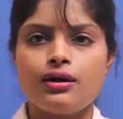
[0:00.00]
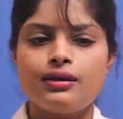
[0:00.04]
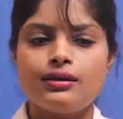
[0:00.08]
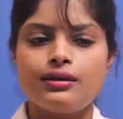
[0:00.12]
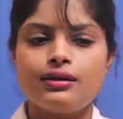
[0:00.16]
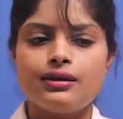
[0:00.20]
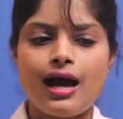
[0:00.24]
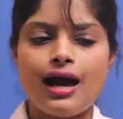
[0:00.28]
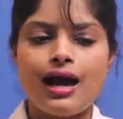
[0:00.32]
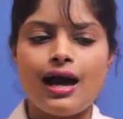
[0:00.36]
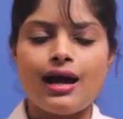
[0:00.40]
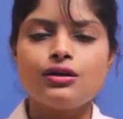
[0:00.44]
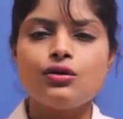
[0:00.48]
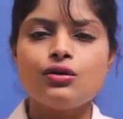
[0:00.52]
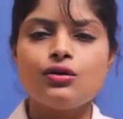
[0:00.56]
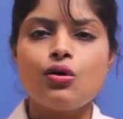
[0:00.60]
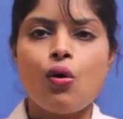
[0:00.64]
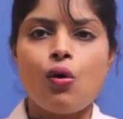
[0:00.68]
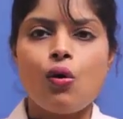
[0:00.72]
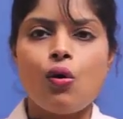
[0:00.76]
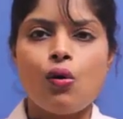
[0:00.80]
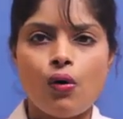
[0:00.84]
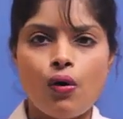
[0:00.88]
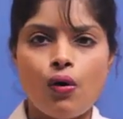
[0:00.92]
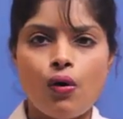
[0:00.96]
that
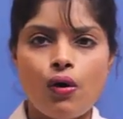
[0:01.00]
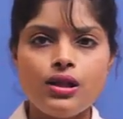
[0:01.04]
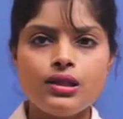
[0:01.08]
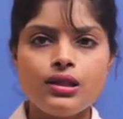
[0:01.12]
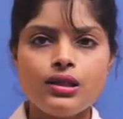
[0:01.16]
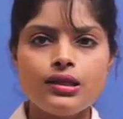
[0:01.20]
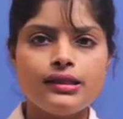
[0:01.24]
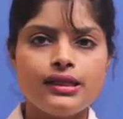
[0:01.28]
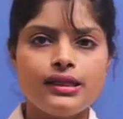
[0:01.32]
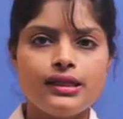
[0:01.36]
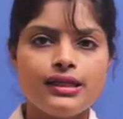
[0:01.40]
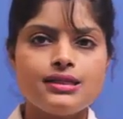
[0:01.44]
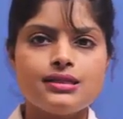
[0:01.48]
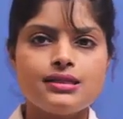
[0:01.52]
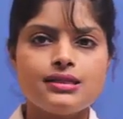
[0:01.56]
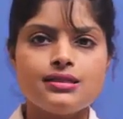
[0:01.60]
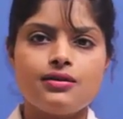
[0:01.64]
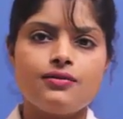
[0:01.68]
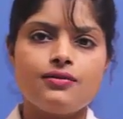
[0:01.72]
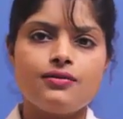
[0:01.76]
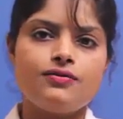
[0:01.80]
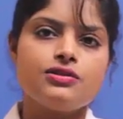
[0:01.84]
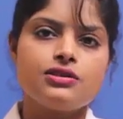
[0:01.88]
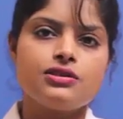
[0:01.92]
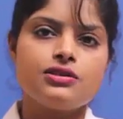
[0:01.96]
all the teeth
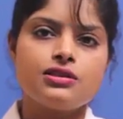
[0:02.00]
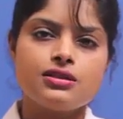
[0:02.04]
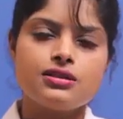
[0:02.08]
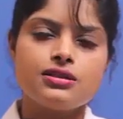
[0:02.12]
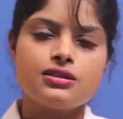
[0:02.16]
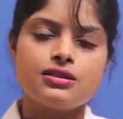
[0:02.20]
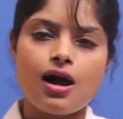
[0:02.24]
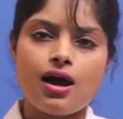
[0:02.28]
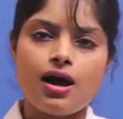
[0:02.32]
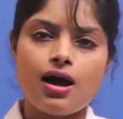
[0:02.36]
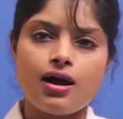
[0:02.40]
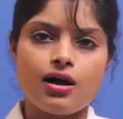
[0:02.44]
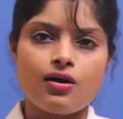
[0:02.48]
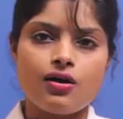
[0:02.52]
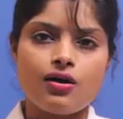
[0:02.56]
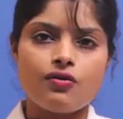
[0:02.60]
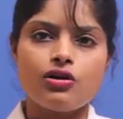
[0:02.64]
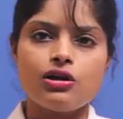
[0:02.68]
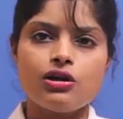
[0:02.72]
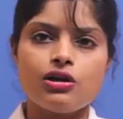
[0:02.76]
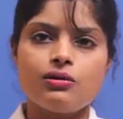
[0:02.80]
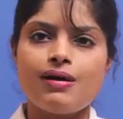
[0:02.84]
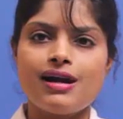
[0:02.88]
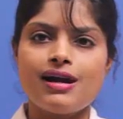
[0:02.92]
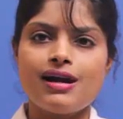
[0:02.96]
surfaces are
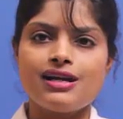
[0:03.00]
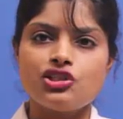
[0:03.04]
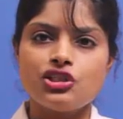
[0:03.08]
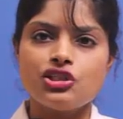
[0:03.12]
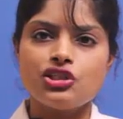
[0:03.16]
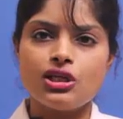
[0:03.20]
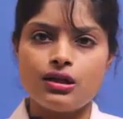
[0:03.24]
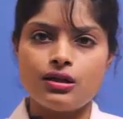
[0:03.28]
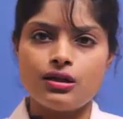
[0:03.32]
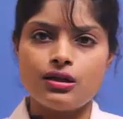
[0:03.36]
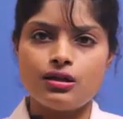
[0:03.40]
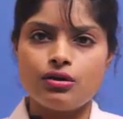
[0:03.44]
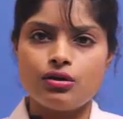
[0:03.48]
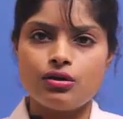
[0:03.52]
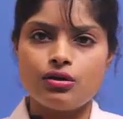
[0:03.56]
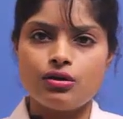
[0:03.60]
covered by gel.